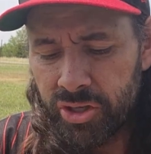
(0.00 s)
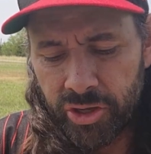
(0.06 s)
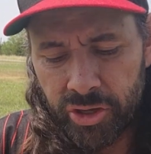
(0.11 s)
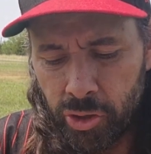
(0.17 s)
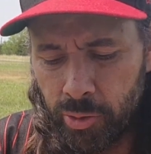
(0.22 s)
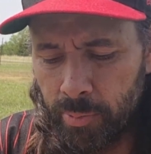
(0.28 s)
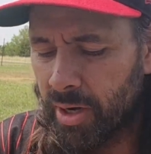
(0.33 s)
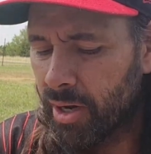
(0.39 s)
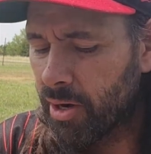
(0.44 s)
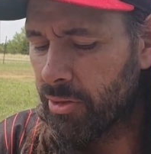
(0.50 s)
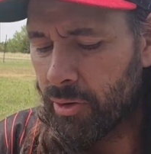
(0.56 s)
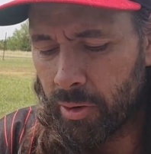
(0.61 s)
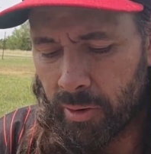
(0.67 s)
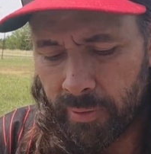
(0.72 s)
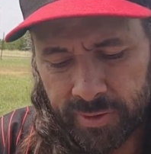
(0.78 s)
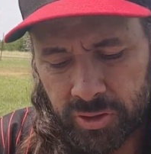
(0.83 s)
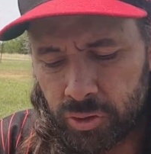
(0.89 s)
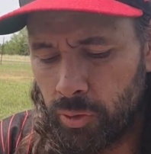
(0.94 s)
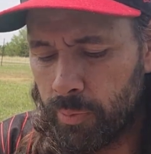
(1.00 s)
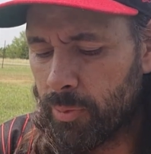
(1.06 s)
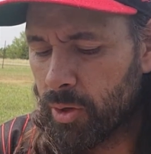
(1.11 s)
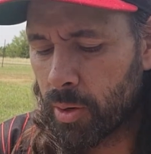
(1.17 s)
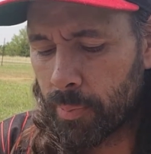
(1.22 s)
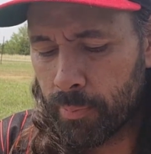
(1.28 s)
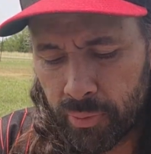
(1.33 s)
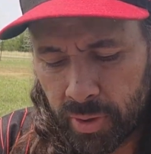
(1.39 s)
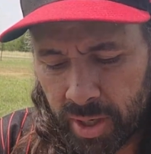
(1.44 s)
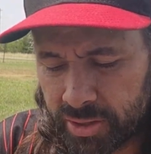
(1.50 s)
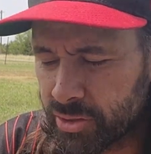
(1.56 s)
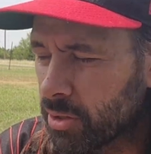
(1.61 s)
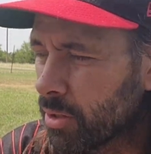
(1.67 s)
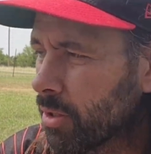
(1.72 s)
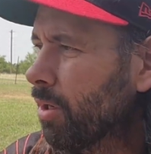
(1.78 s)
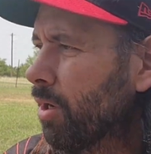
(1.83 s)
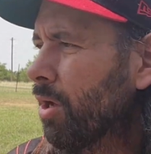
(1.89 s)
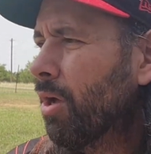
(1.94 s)
the accumulator, the orifice tube, the
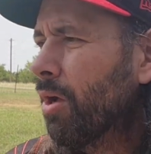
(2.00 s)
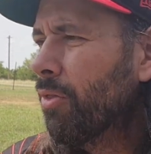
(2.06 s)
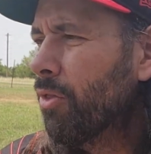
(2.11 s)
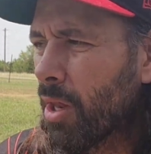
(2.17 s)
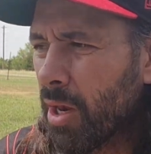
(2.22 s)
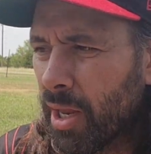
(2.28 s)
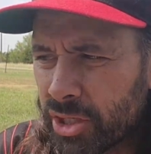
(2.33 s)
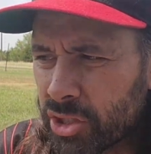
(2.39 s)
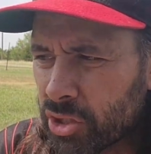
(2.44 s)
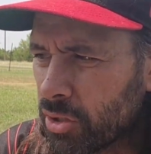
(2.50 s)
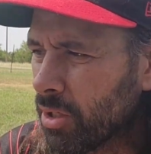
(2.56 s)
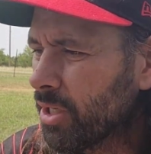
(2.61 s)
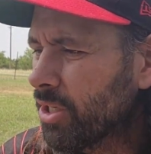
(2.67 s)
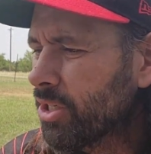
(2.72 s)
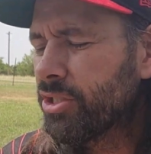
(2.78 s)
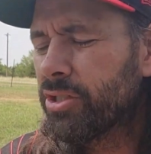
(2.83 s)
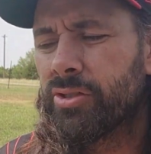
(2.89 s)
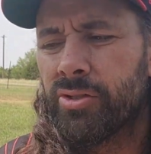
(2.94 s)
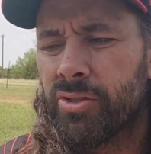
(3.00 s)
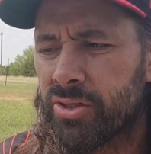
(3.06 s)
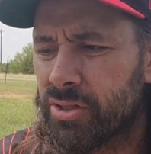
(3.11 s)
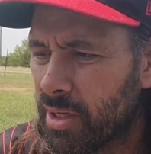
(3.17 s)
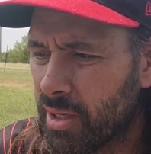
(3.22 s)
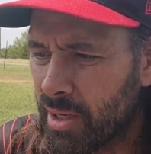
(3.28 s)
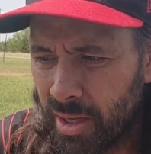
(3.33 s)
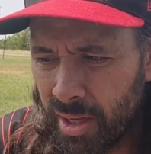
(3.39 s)
compressor, the electrical issues,